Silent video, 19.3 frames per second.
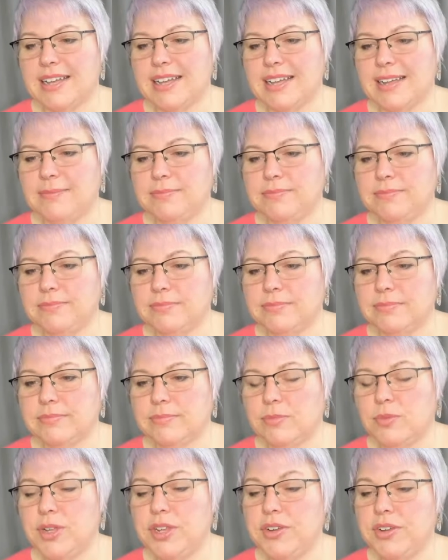
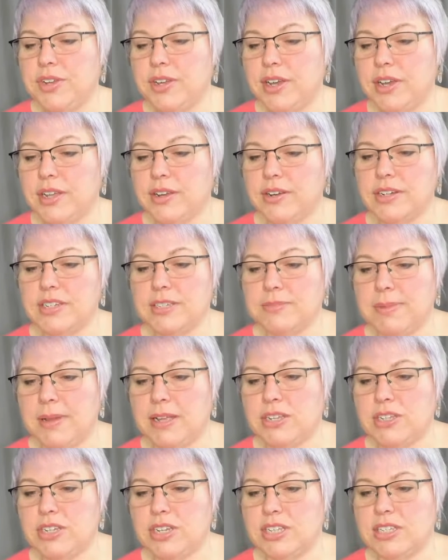When you're young, you're a
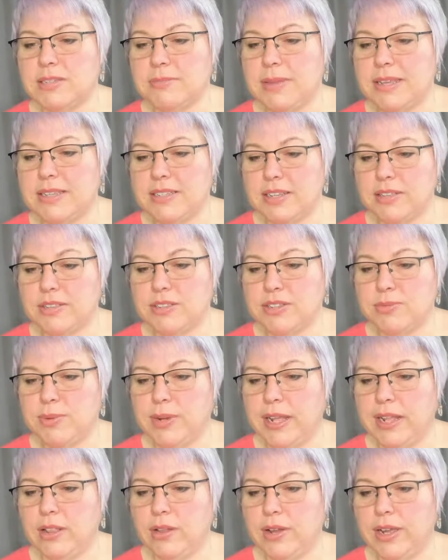sponge. It's amazing. This is
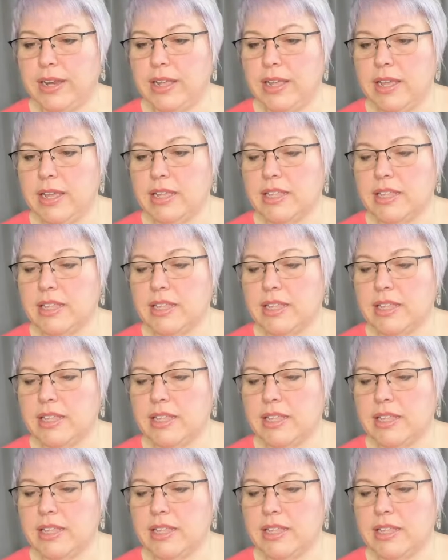Renee Lloyd.